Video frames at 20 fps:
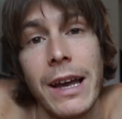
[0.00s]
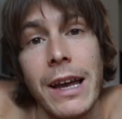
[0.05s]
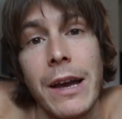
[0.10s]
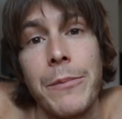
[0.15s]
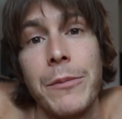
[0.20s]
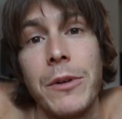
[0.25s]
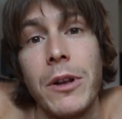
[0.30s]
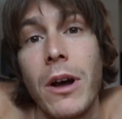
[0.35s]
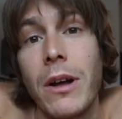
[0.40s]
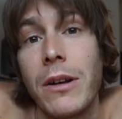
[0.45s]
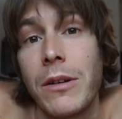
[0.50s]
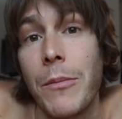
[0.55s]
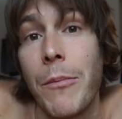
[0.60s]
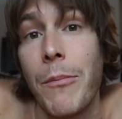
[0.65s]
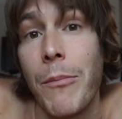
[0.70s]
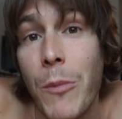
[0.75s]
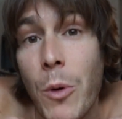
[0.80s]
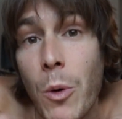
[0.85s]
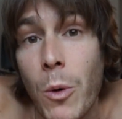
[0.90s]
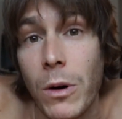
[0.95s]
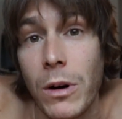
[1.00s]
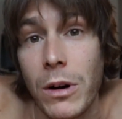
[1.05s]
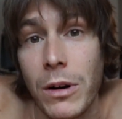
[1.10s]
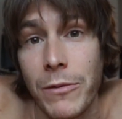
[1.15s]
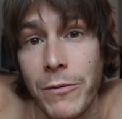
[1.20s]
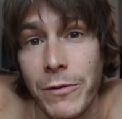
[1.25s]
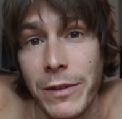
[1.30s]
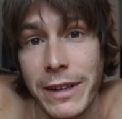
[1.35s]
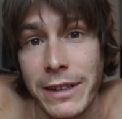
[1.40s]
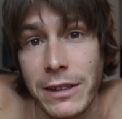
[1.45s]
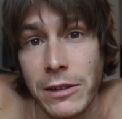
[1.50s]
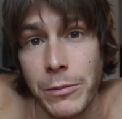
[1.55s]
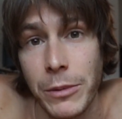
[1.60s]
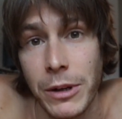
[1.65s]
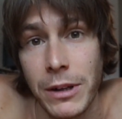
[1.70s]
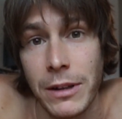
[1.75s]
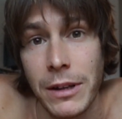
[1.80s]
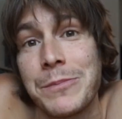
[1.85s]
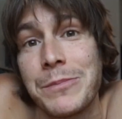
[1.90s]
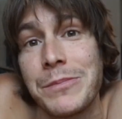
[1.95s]
am not more
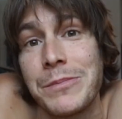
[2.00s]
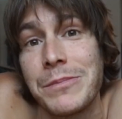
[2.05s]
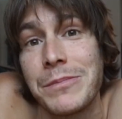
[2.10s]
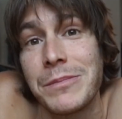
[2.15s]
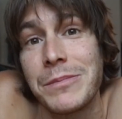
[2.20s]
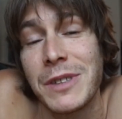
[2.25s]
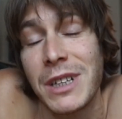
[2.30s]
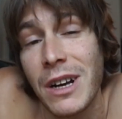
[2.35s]
flexible.